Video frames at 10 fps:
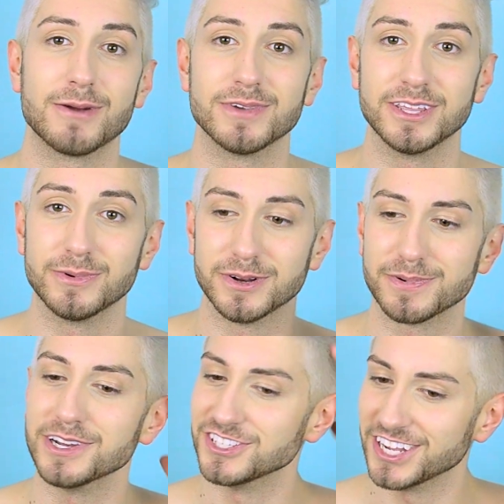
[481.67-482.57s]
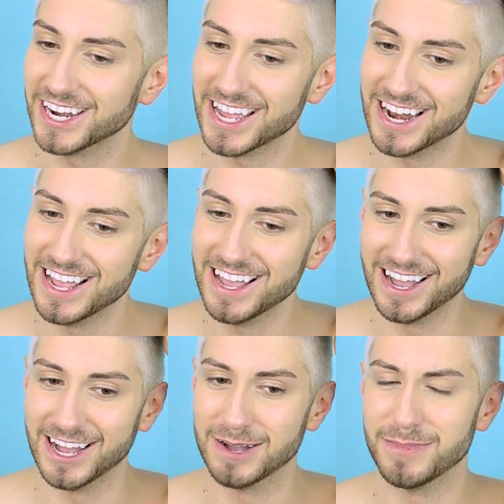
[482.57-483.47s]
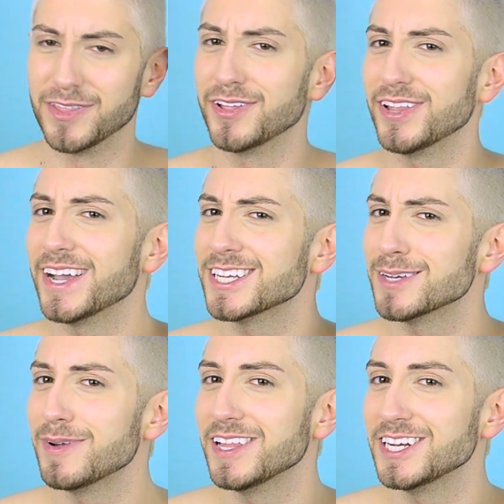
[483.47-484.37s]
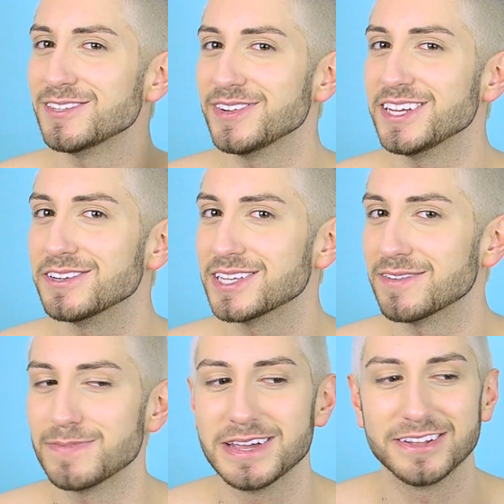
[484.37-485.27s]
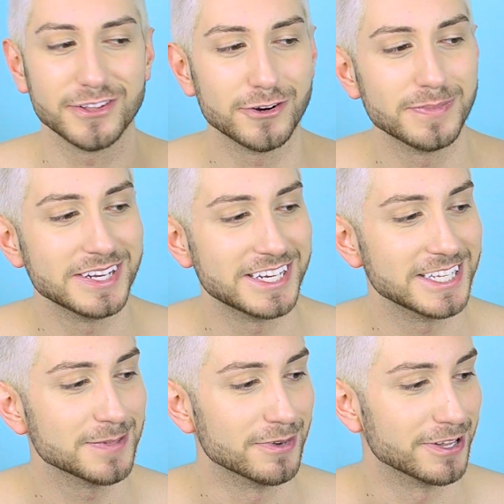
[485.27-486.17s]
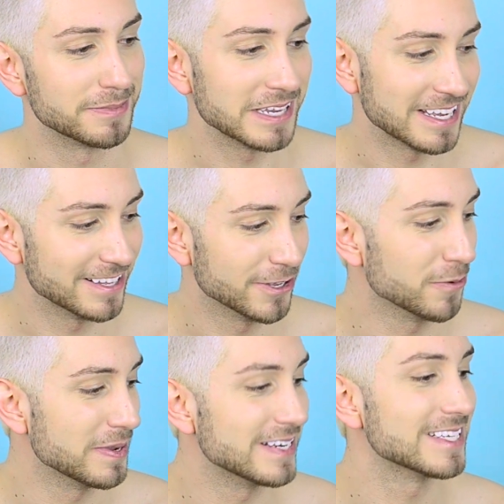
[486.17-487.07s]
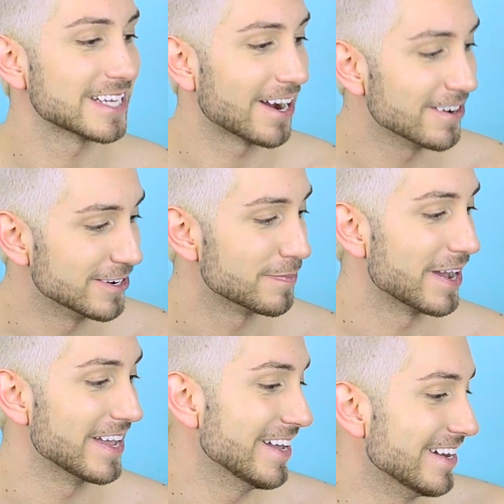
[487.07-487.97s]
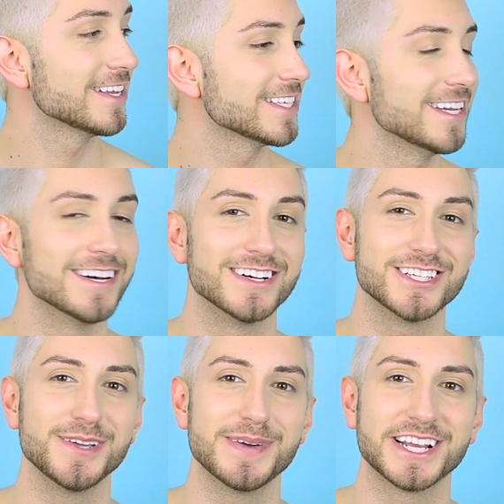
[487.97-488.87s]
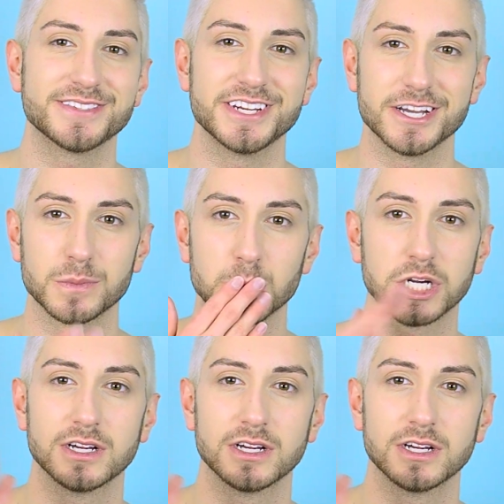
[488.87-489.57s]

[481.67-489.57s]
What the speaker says: I really would appreciate it. The likes on my latest videos have been a little bit dismal. I'm getting a little bit disheartened by it. That's it. I'll see you in my next video.